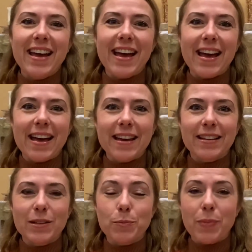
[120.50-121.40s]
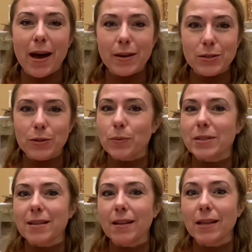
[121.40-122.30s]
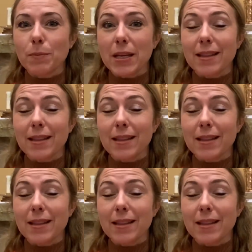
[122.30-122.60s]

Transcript: And the pastor was telling me